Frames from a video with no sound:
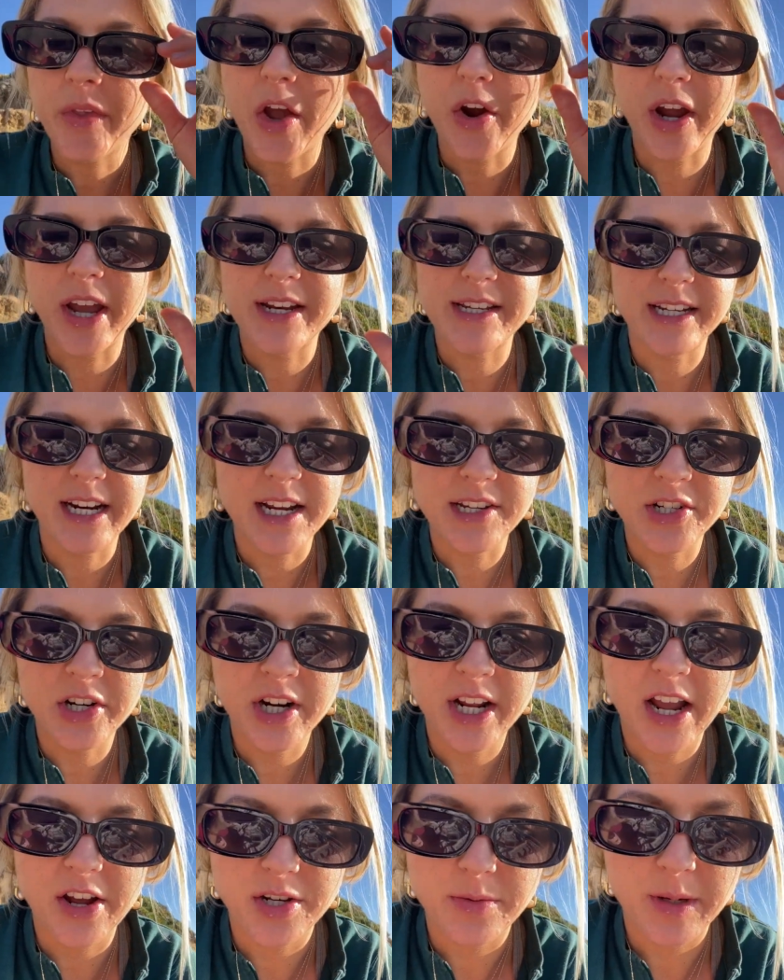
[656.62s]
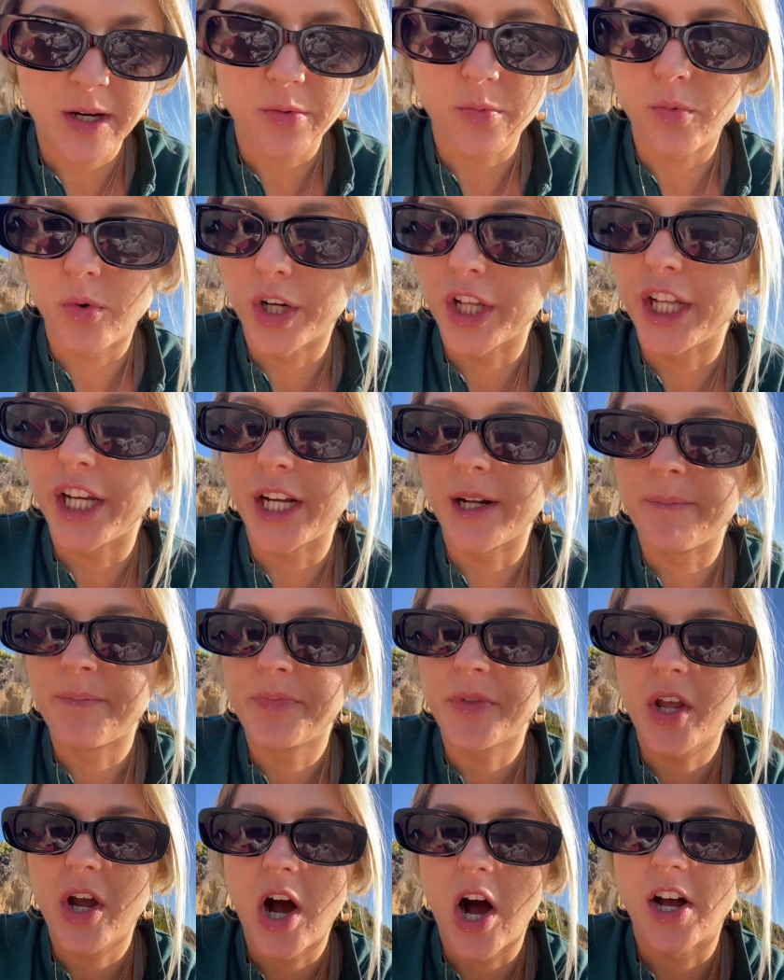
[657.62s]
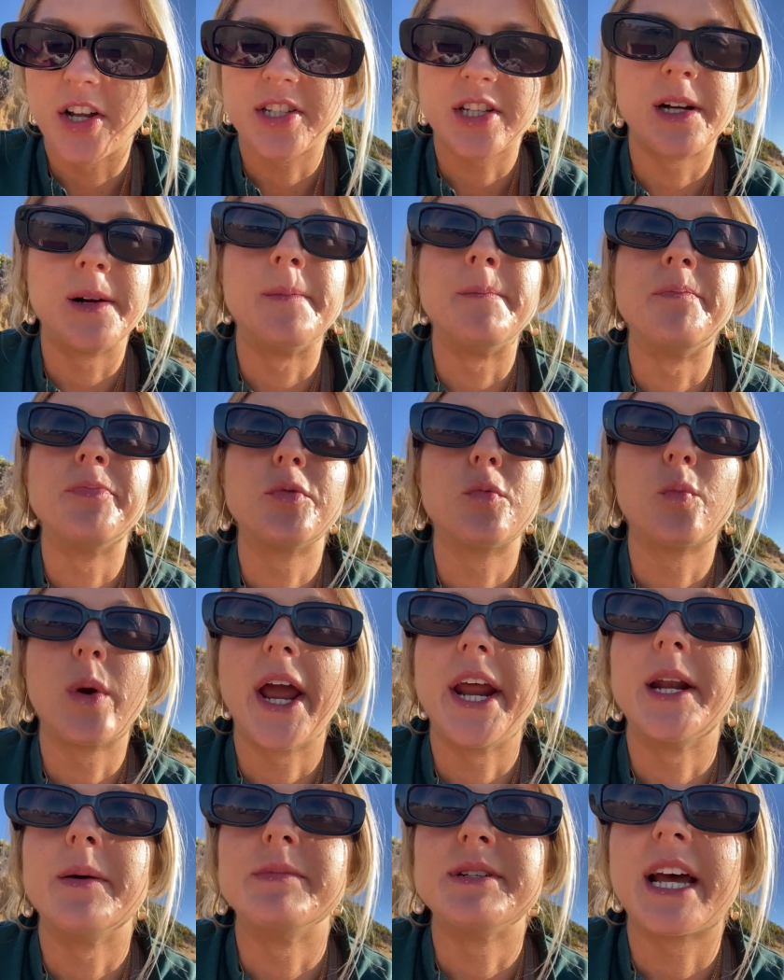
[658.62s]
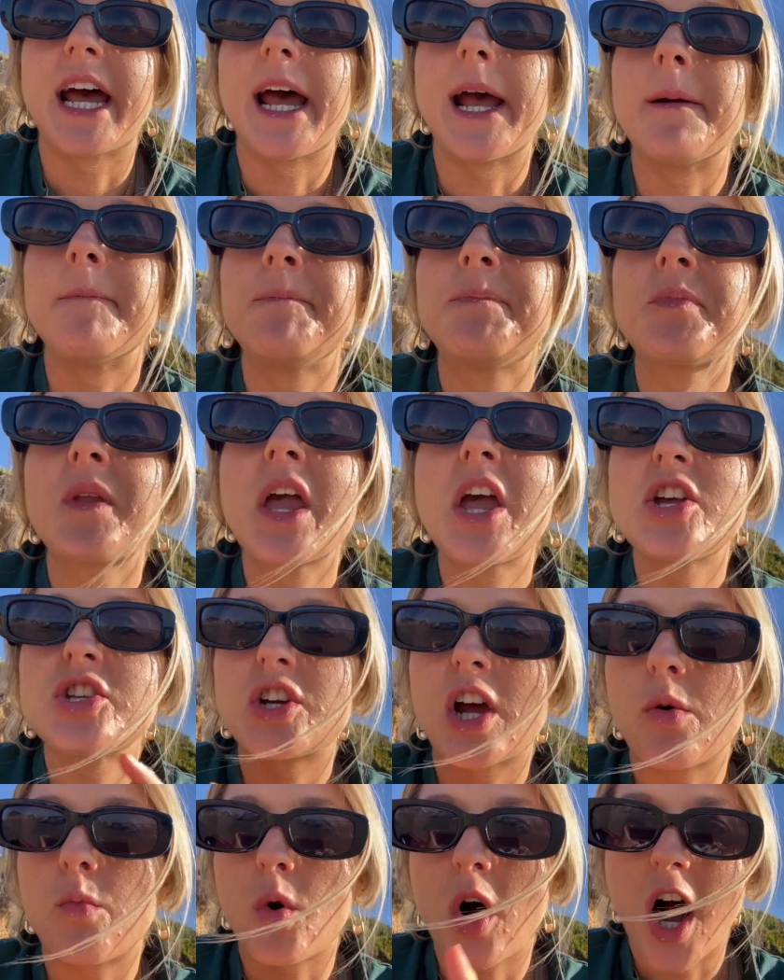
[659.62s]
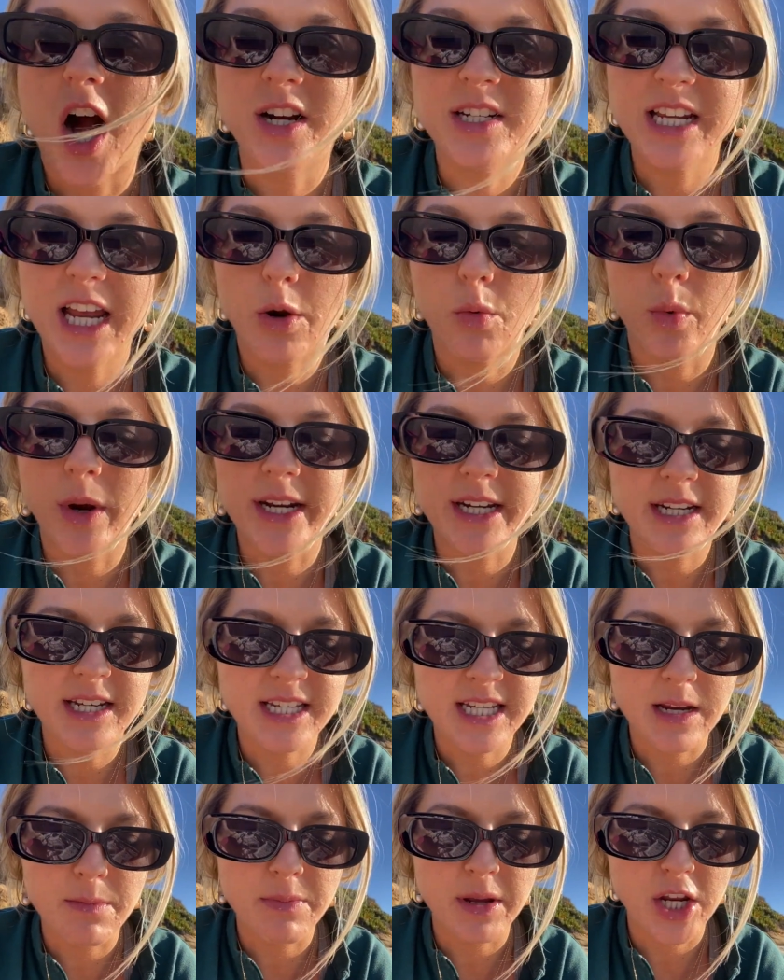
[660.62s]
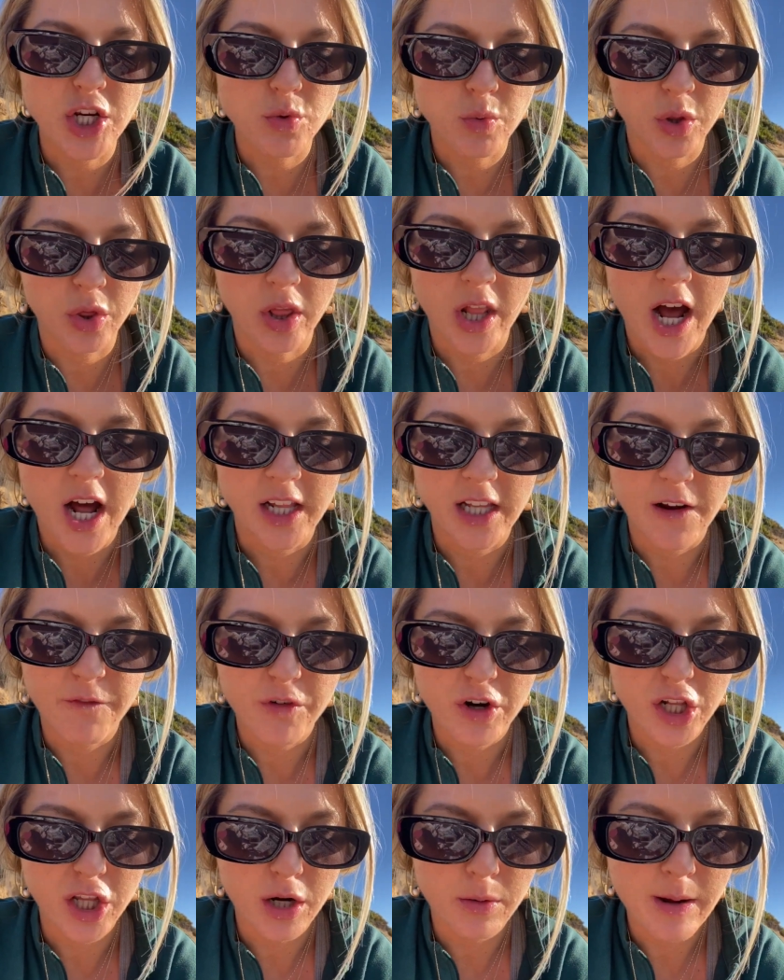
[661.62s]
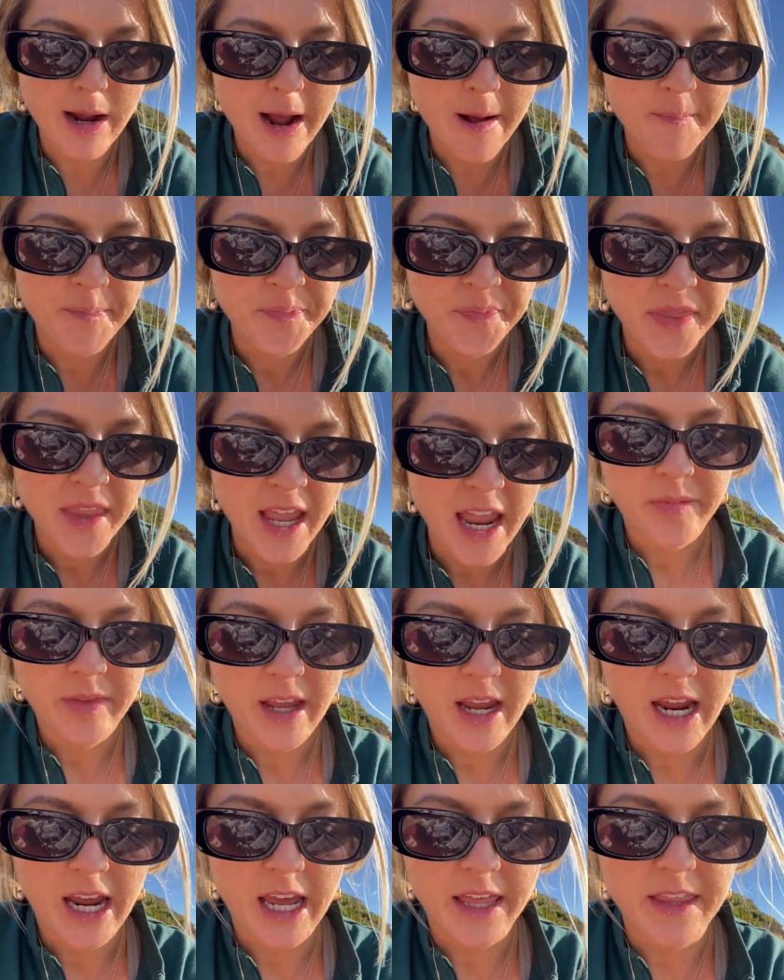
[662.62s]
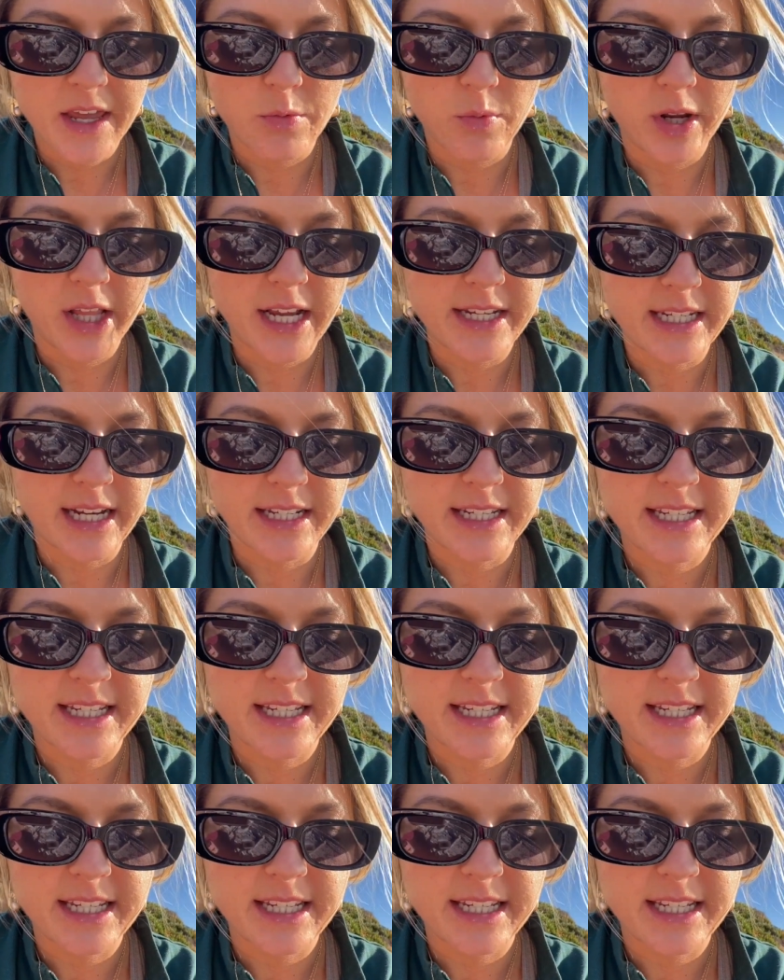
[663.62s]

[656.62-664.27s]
Okay, today's turning out to be a really awesome random day. So I walked like Wind and Sea Beach with Lolly for a little bit, and then realized that